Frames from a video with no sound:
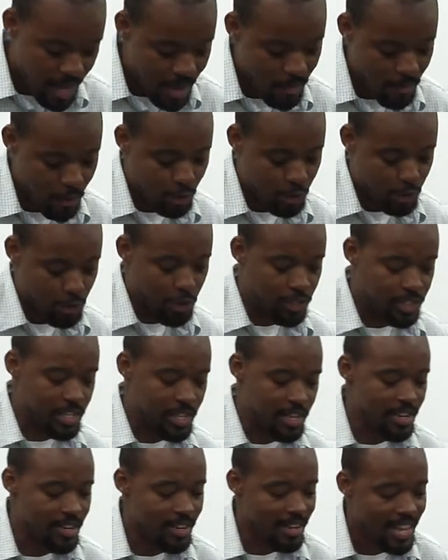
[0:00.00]
Verse
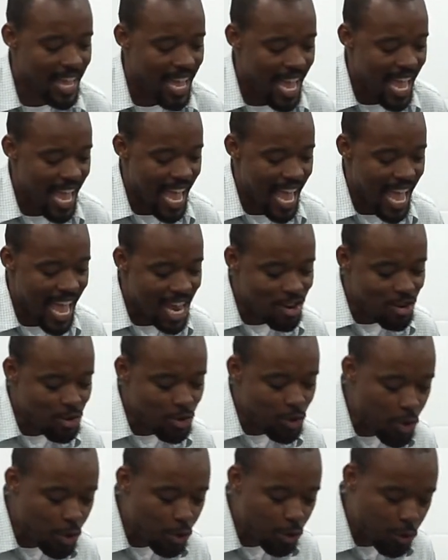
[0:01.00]
13, and
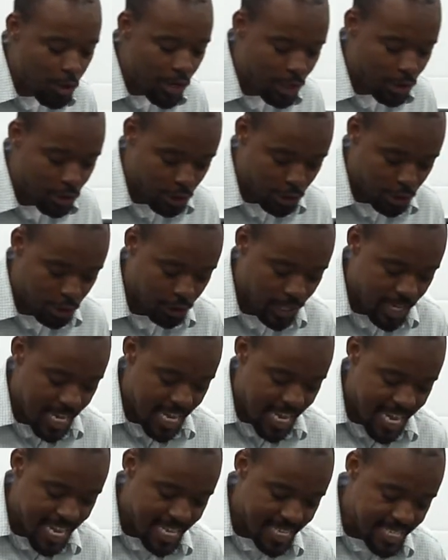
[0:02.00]
no creature
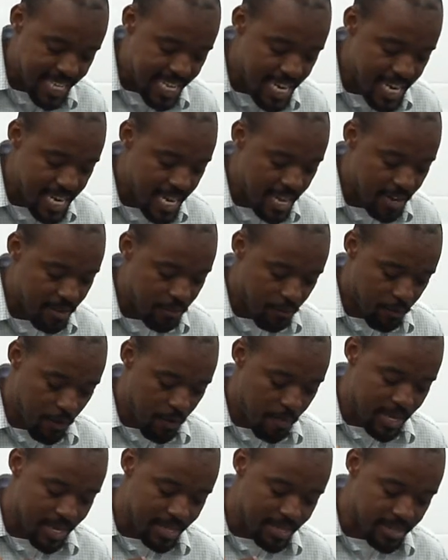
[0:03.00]
is hidden
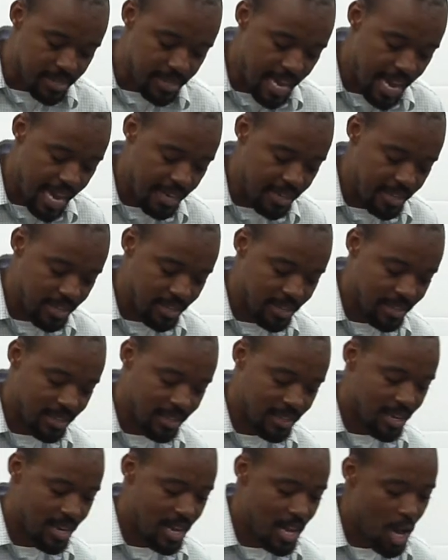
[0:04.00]
from his sight
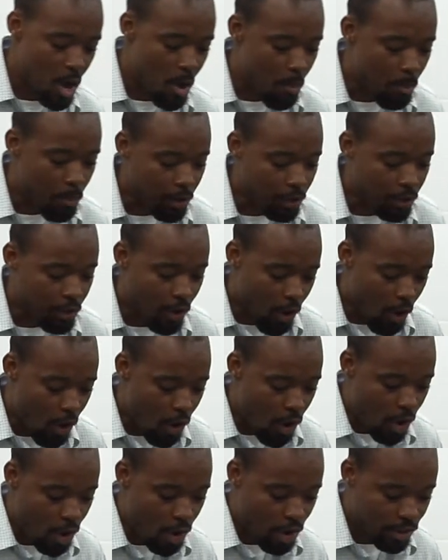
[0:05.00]
but
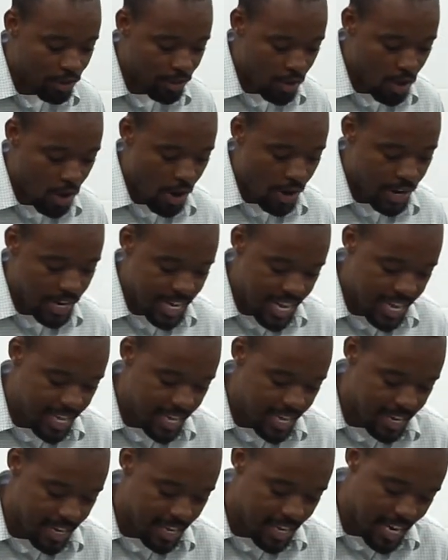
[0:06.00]
all are
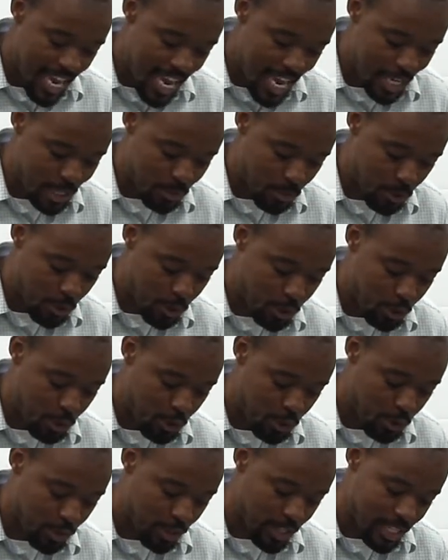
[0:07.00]
naked and exposed
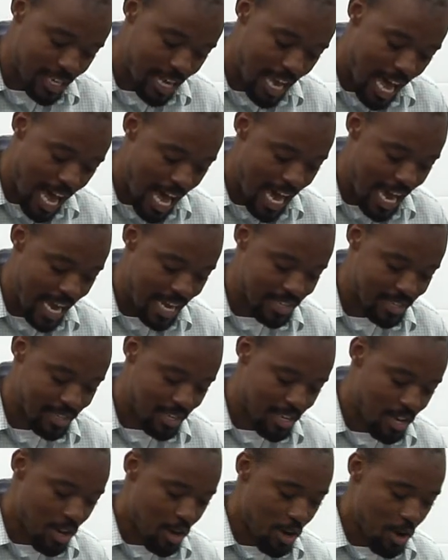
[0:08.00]
to the eyes
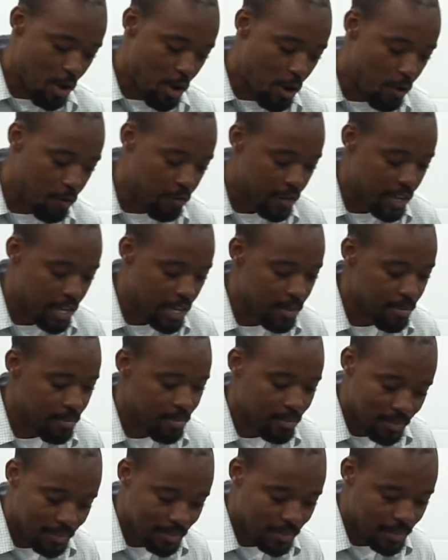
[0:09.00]
of him
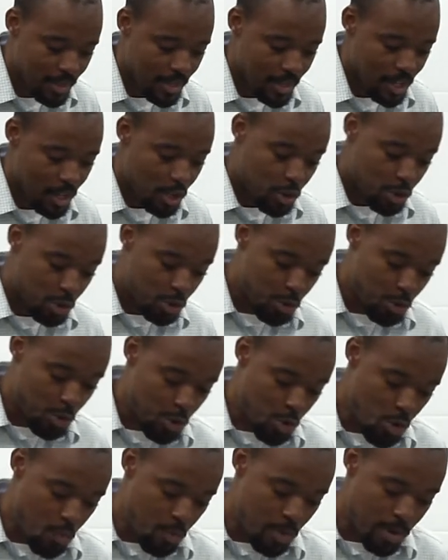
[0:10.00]
to
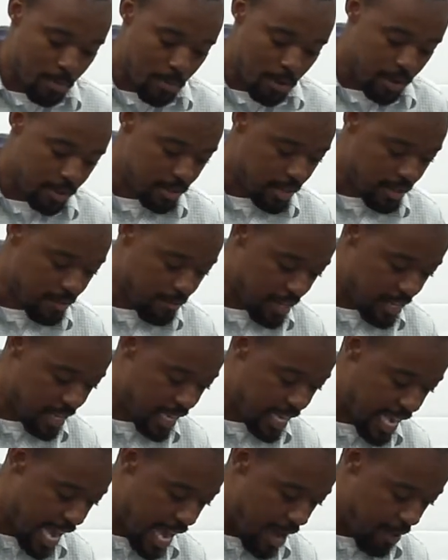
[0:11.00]
whom we must give an
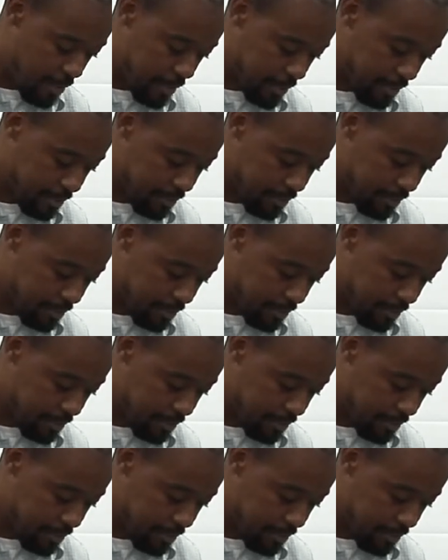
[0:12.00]
account.